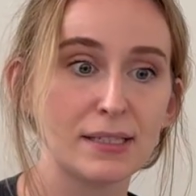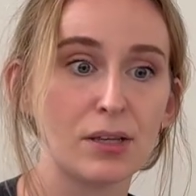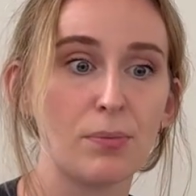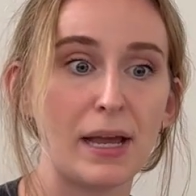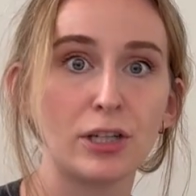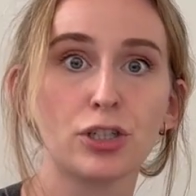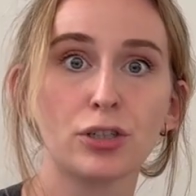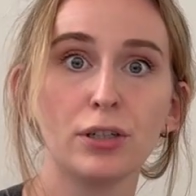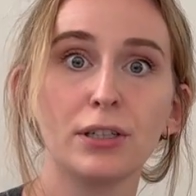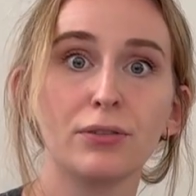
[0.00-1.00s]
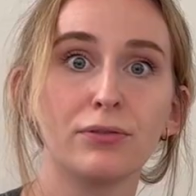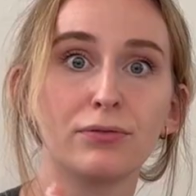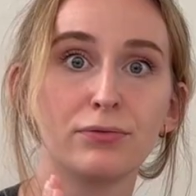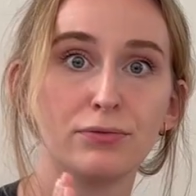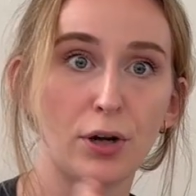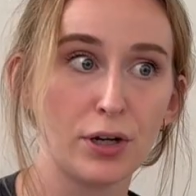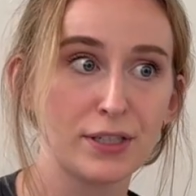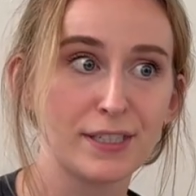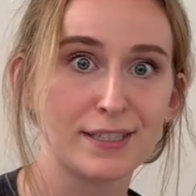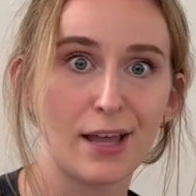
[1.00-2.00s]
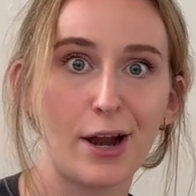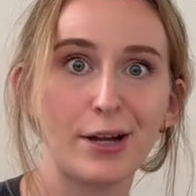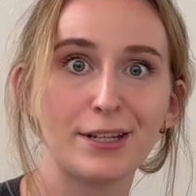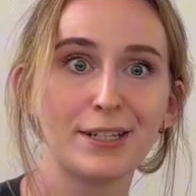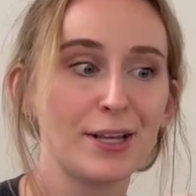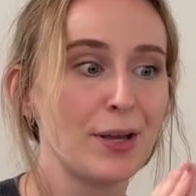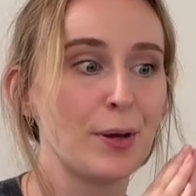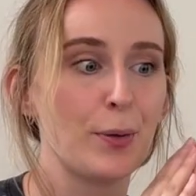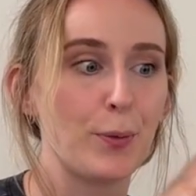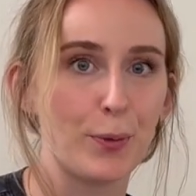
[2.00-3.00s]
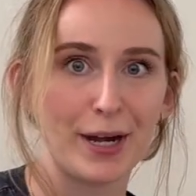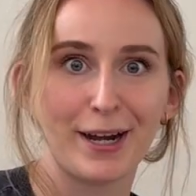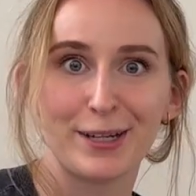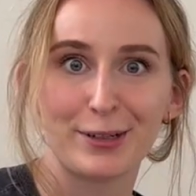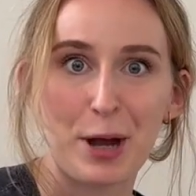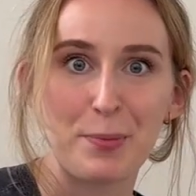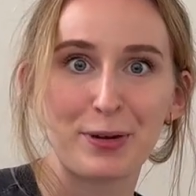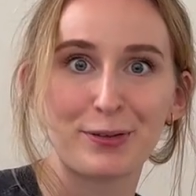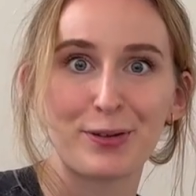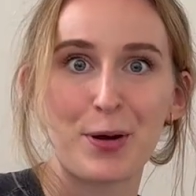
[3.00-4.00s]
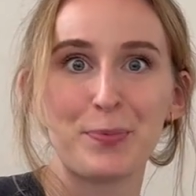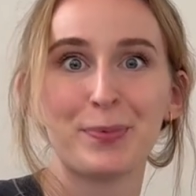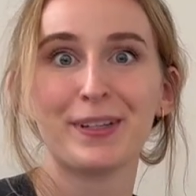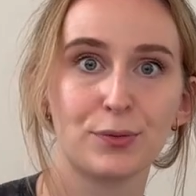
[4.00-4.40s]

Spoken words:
So make sure you first start where are you coming from.